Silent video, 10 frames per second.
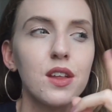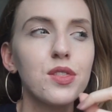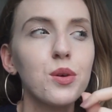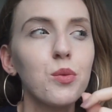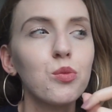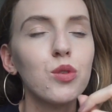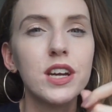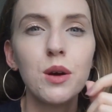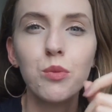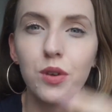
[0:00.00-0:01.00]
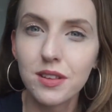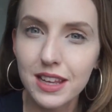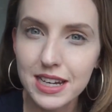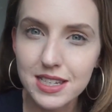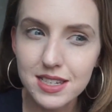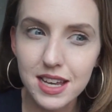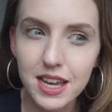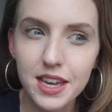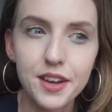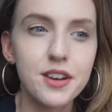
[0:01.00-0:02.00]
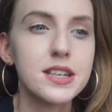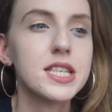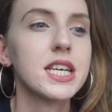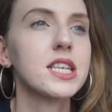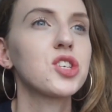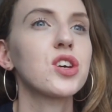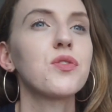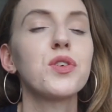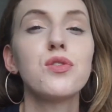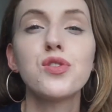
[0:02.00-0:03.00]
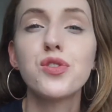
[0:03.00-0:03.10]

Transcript: Though what I would like to say here is that if you